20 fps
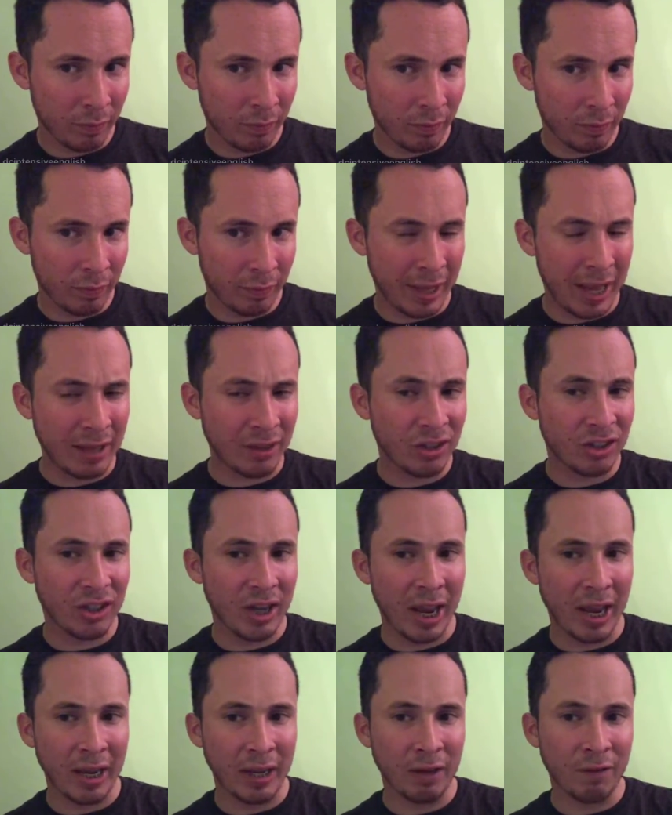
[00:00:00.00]
Than
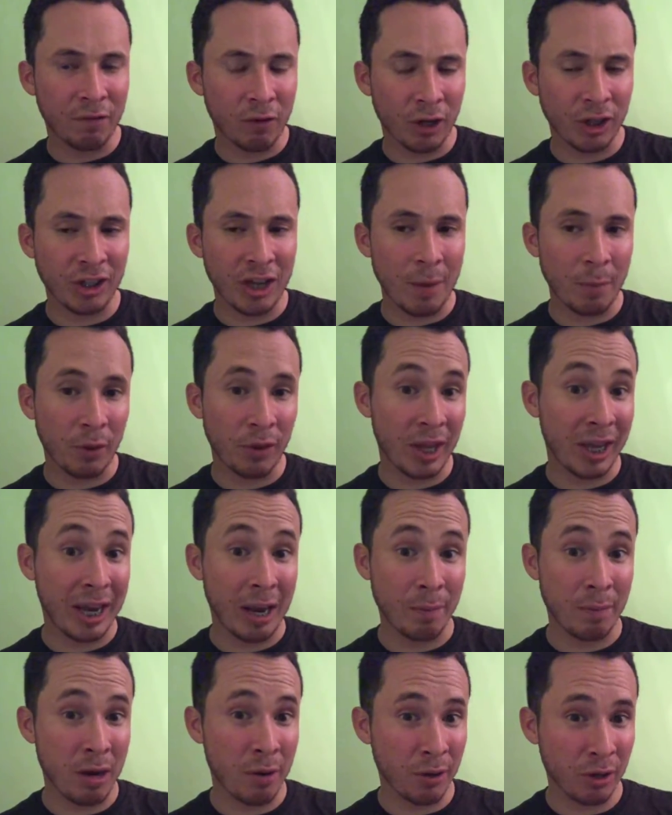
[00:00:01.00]
saying, for example, they
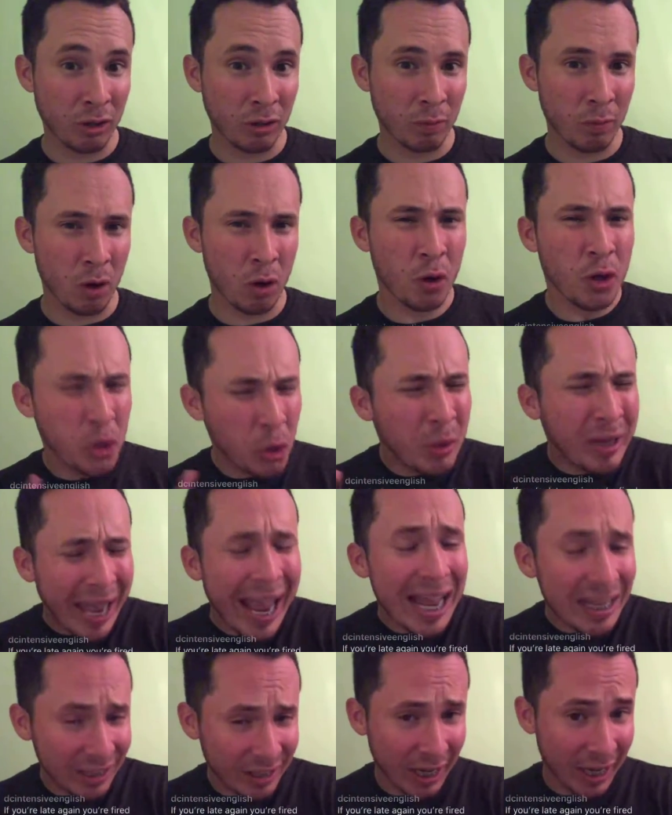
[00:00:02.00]
get married tomorrow. You
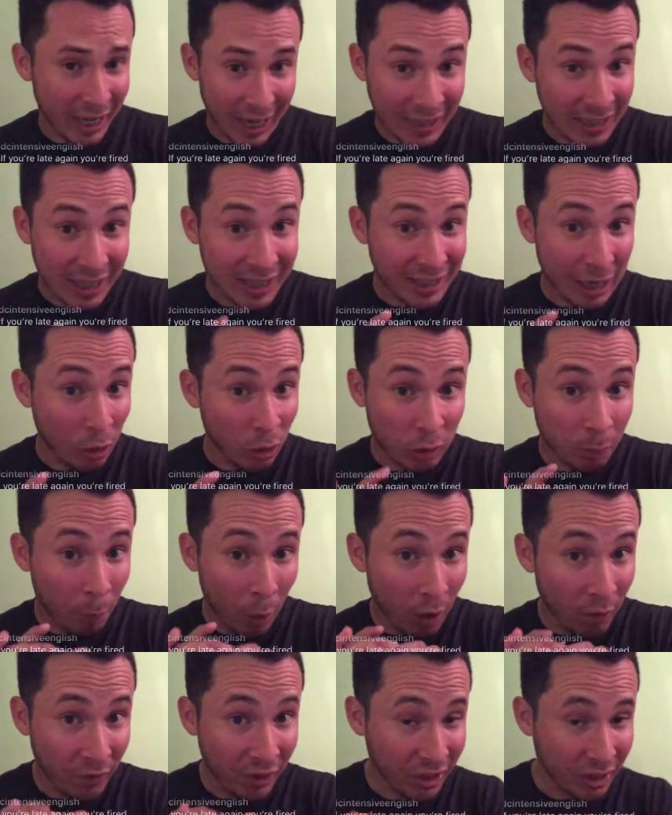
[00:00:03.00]
can say it, and it sounds
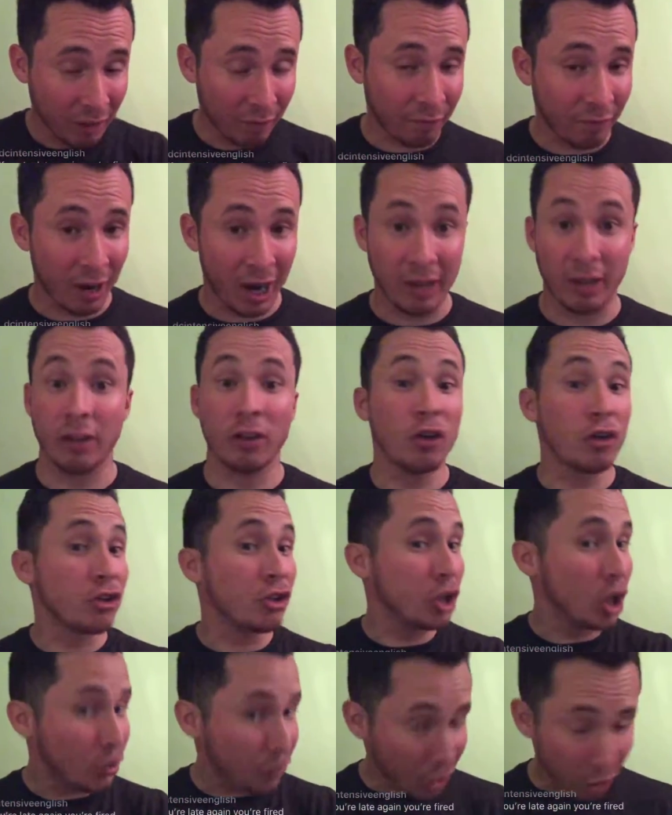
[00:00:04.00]
perfectly fine, and there's
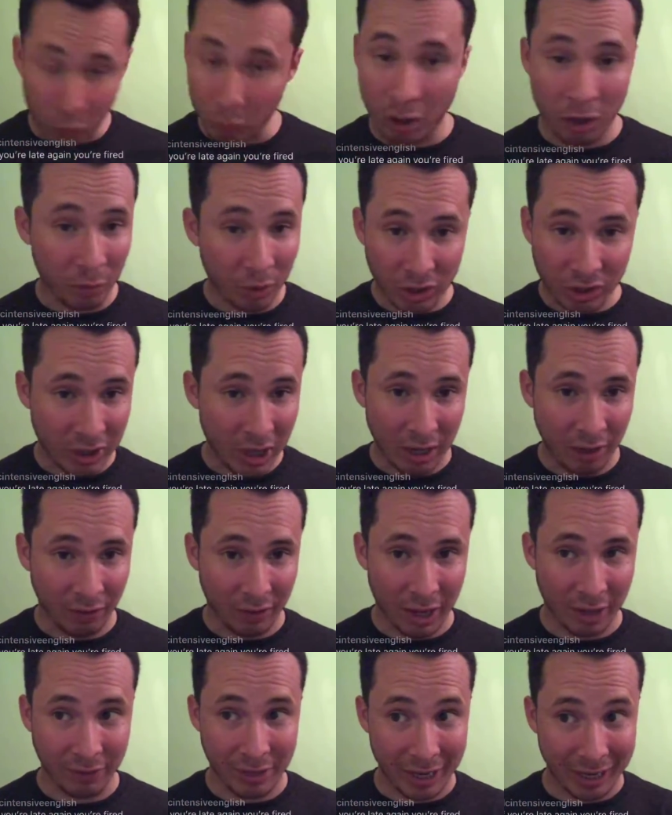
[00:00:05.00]
nothing wrong with saying
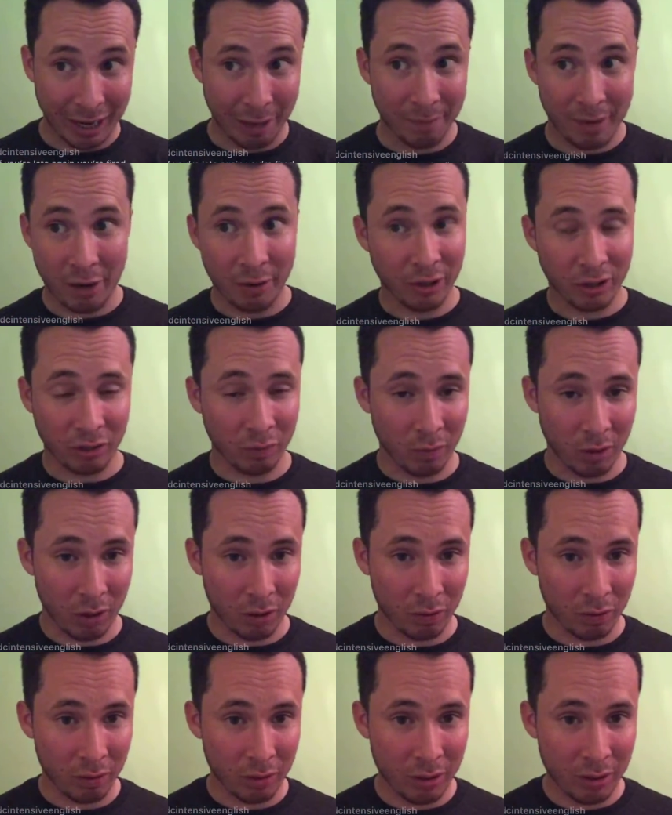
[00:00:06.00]
that. They get married
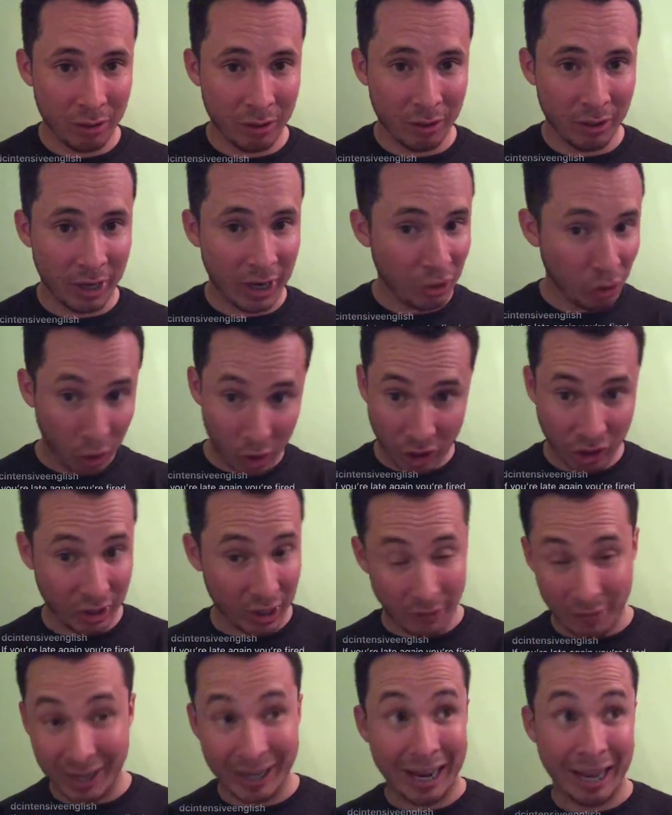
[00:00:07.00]
tomorrow. And you can say
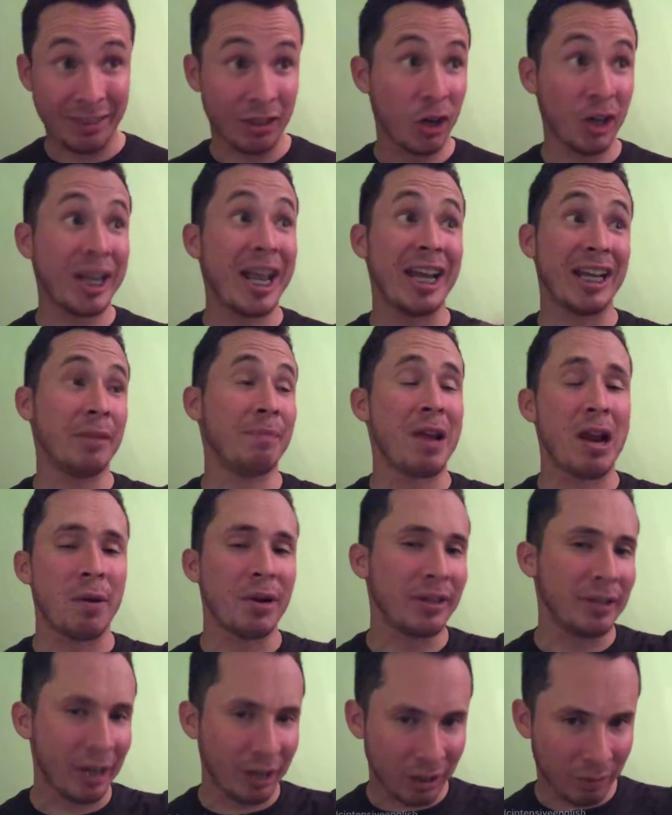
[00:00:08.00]
they're getting
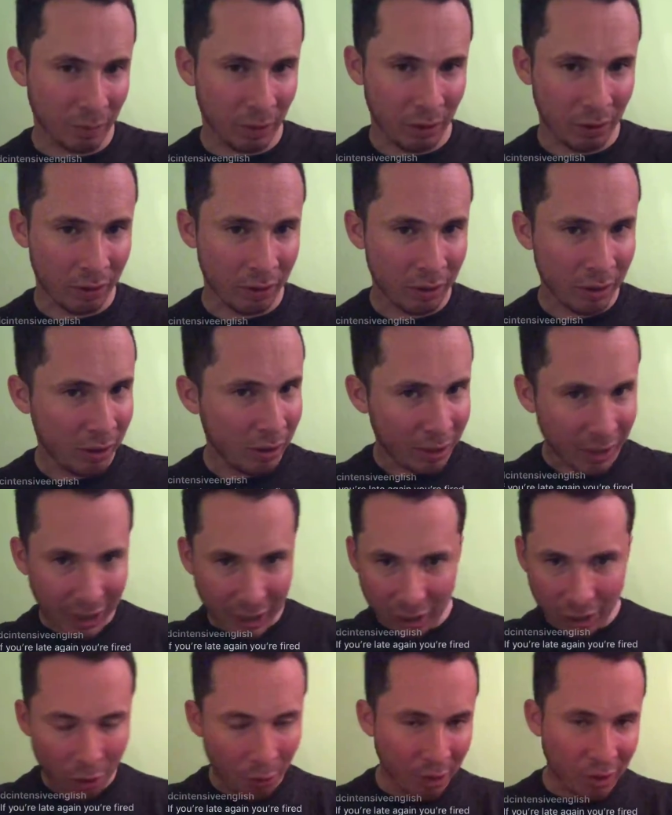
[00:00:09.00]
married next month.
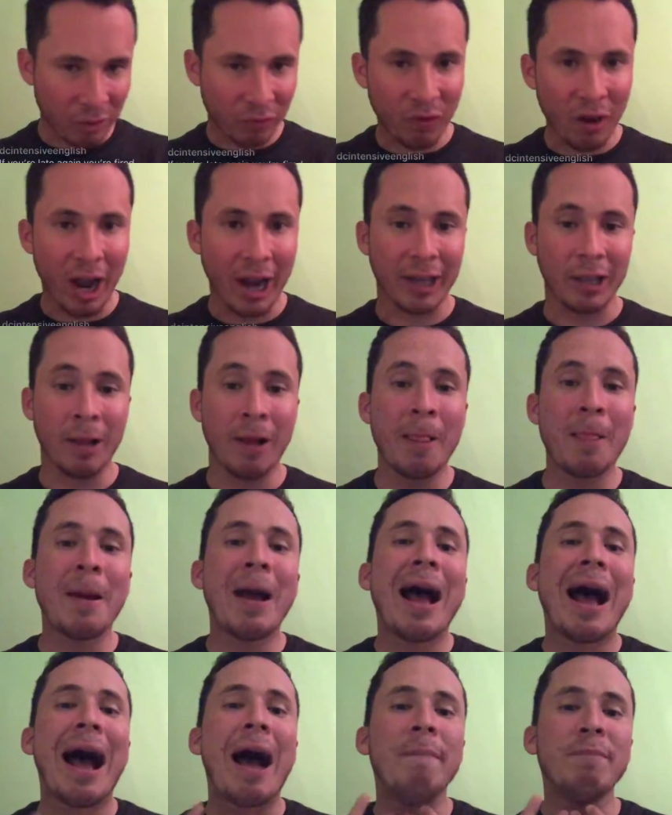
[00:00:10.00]
Either is fine.
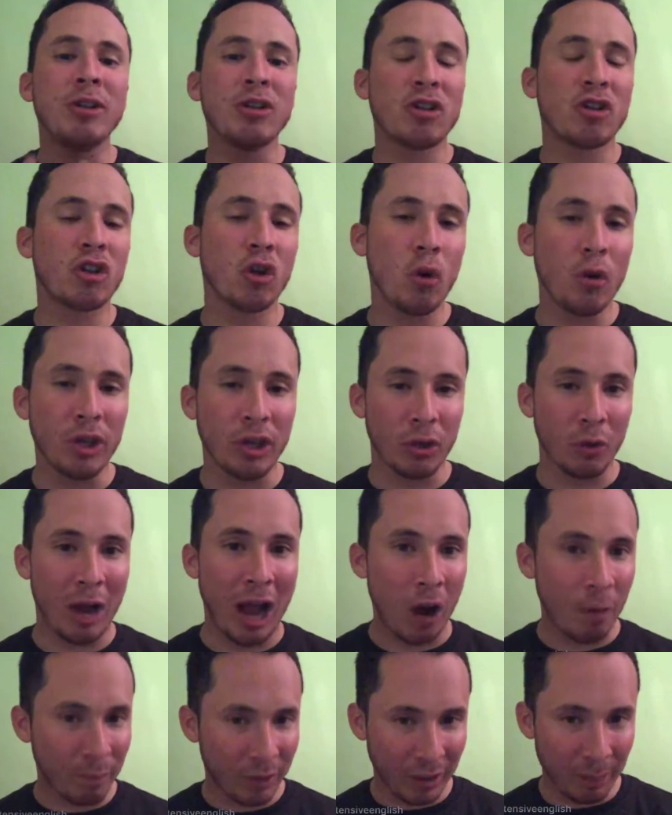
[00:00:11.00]
I'm just showing you
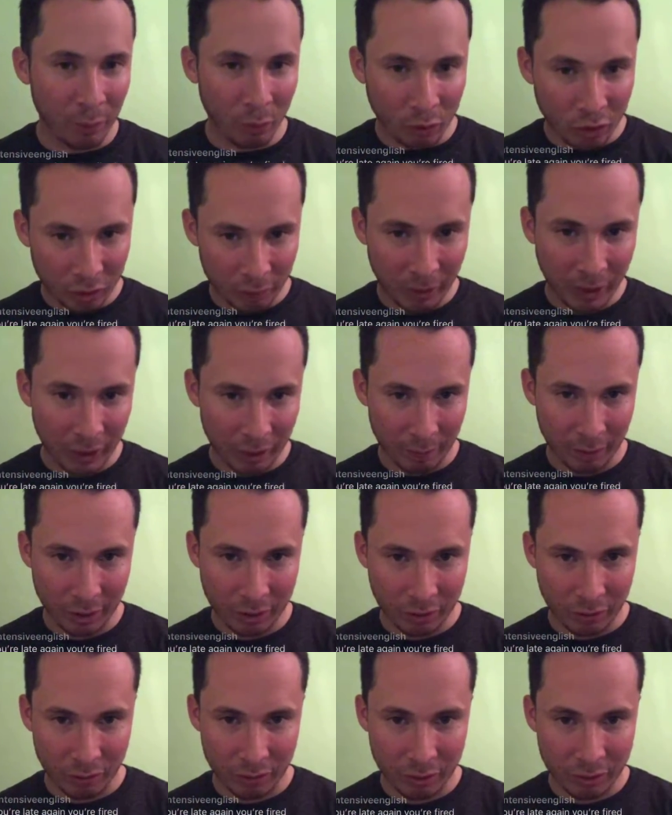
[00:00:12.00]
how people speak, my
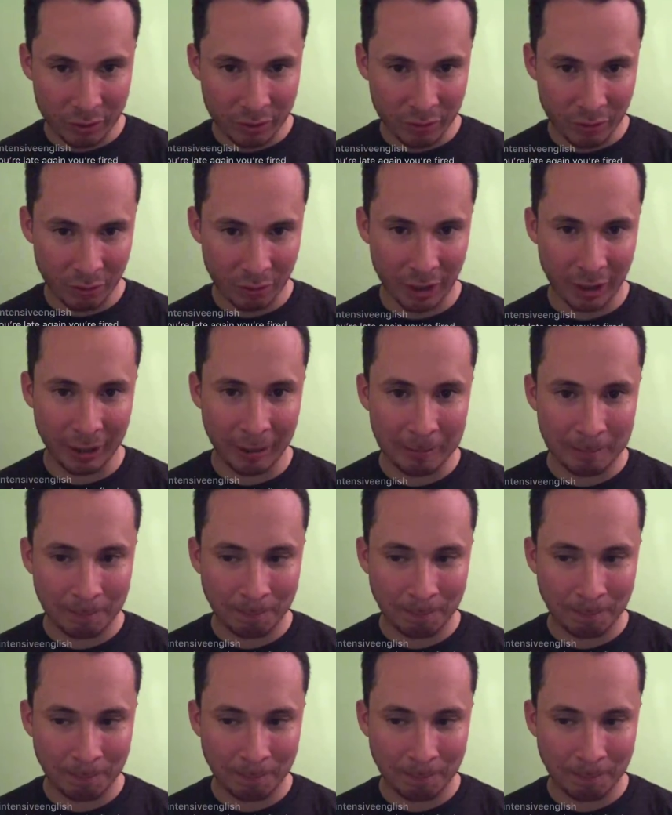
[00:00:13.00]
students, okay?